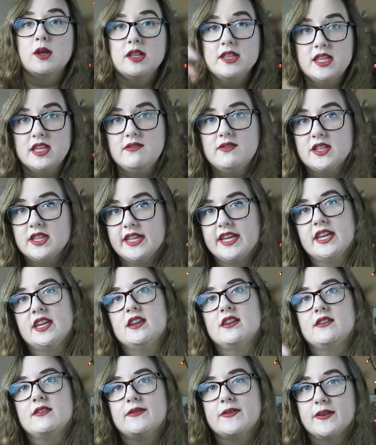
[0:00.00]
I'll leave a
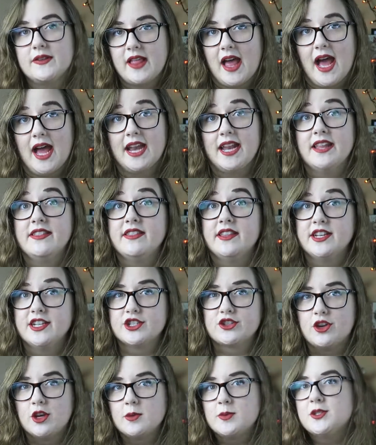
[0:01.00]
link for that in the
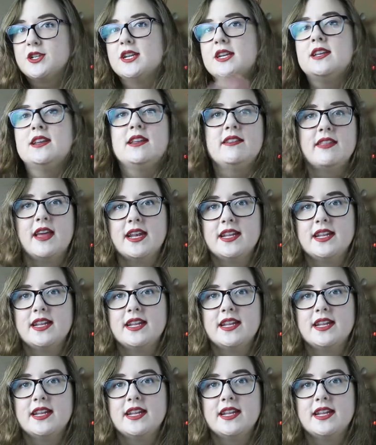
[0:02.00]
description.